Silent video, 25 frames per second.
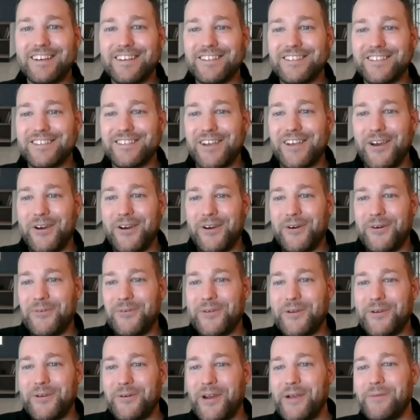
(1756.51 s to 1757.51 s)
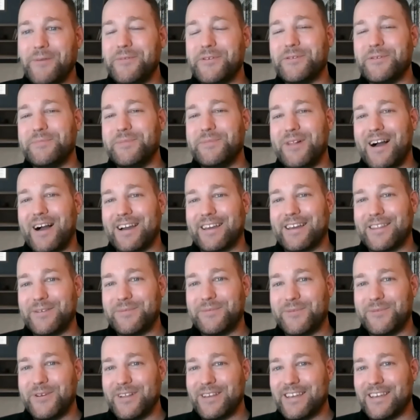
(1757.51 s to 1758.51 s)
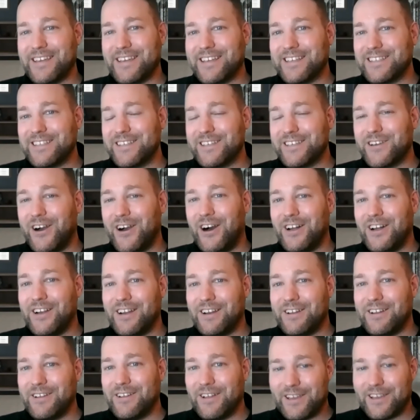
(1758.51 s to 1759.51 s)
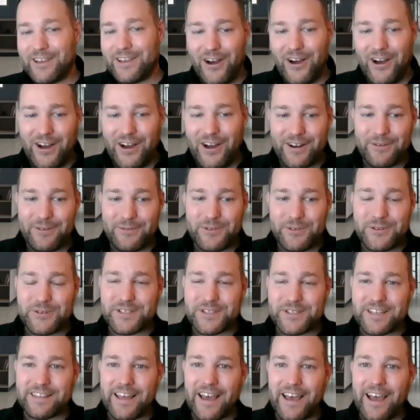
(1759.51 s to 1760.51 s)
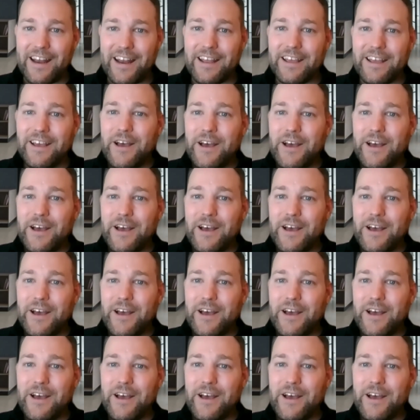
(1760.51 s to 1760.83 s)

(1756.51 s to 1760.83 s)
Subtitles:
So we were able to block them really easily on using that.